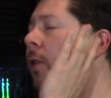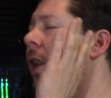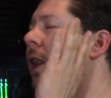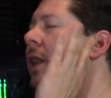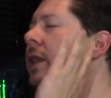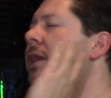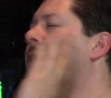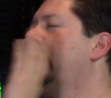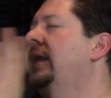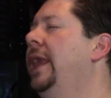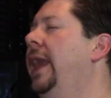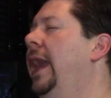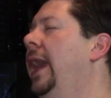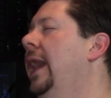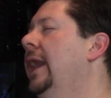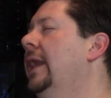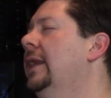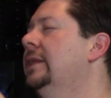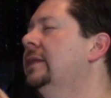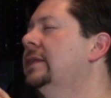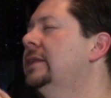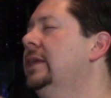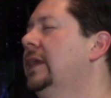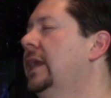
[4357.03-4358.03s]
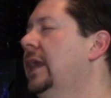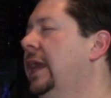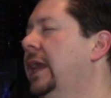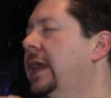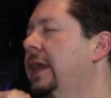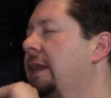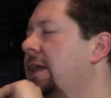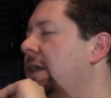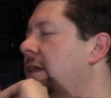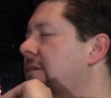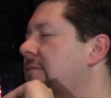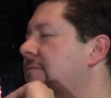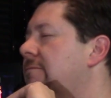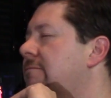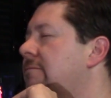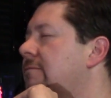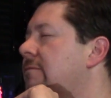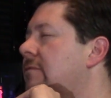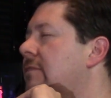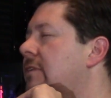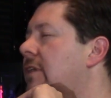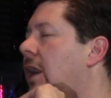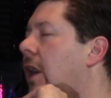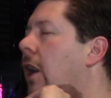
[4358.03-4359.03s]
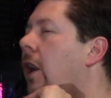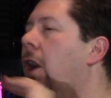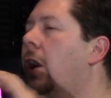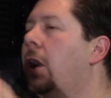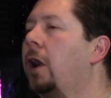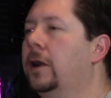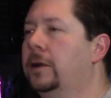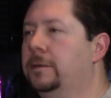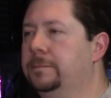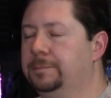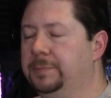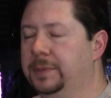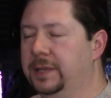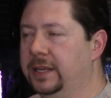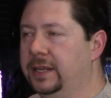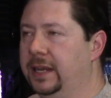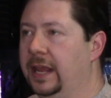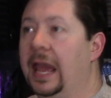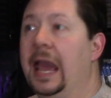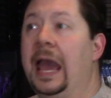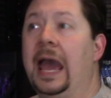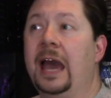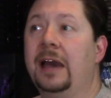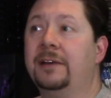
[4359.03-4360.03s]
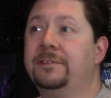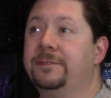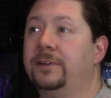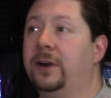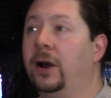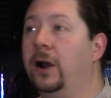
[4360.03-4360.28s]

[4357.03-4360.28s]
again in a heartbeat, half a